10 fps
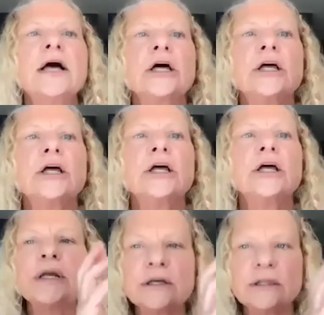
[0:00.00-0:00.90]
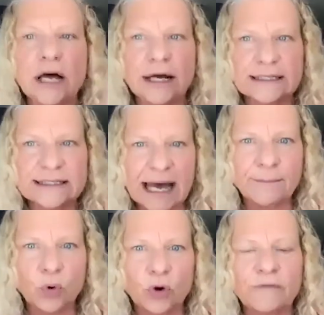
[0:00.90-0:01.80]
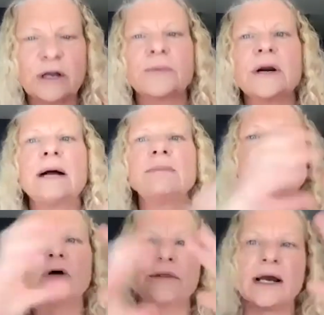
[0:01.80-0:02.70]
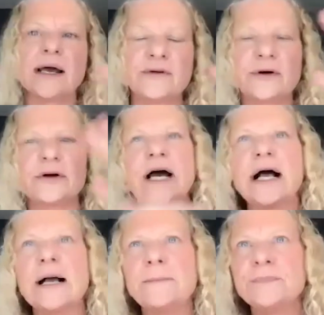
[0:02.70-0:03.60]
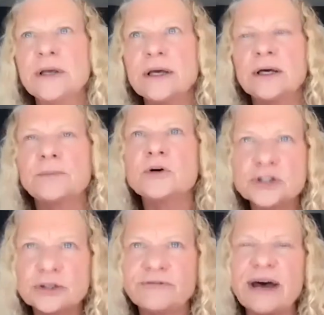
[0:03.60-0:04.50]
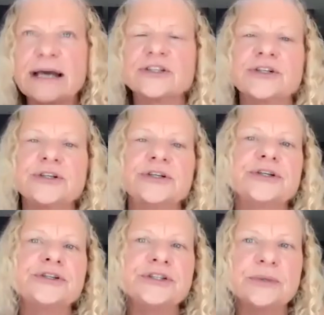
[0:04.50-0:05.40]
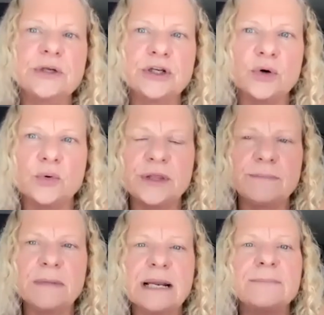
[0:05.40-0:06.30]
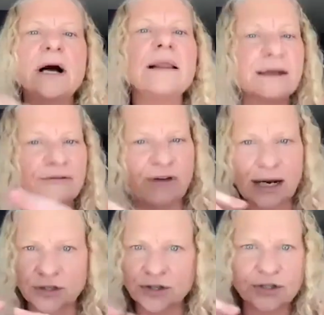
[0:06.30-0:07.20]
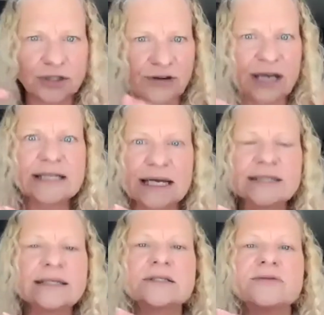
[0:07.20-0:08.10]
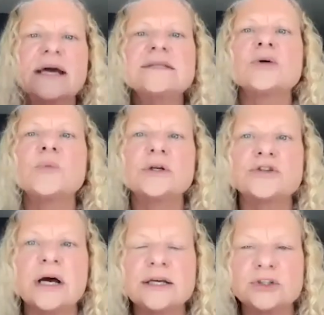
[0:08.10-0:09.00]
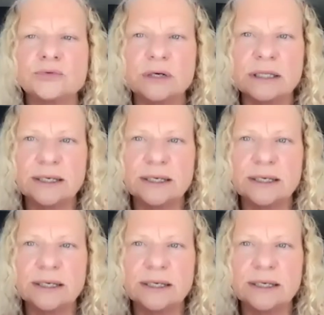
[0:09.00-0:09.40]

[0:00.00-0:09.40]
loading a lot? Is that more of their problem? Are there other personal factors? And we know that metabolic factors affect tendons, right? So we're trying to really,